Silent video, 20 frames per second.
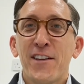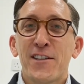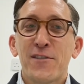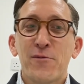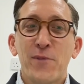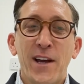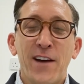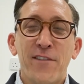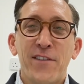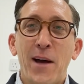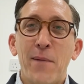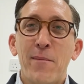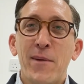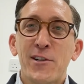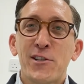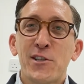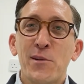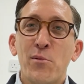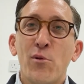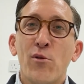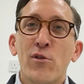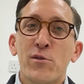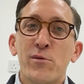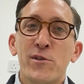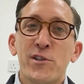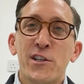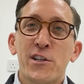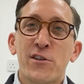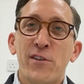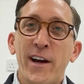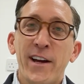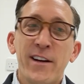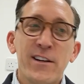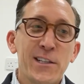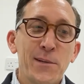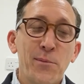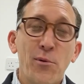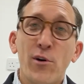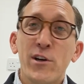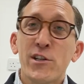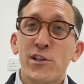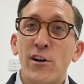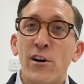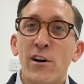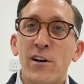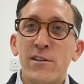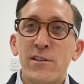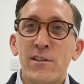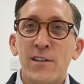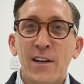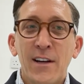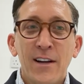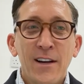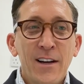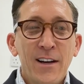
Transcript: that we have that much support, which is great. And support is earned.